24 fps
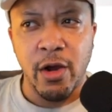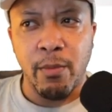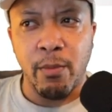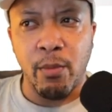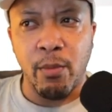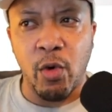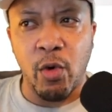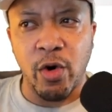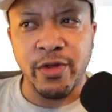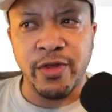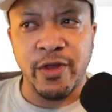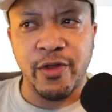
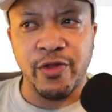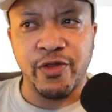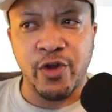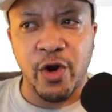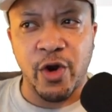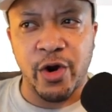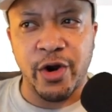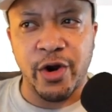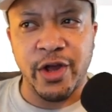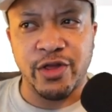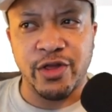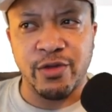more than
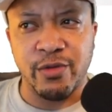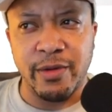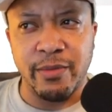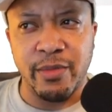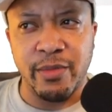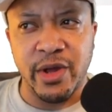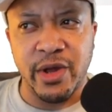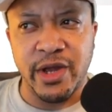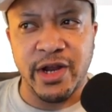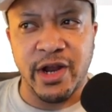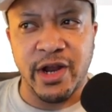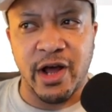$33
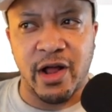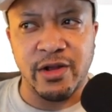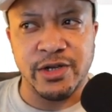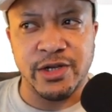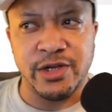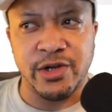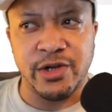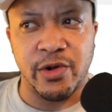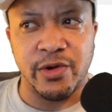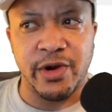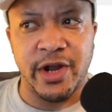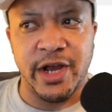million
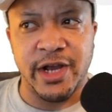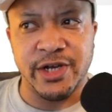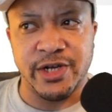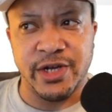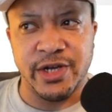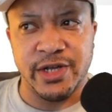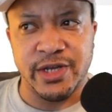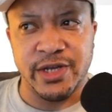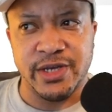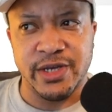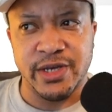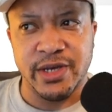in
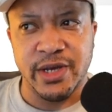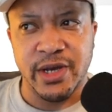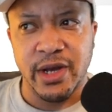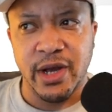donations,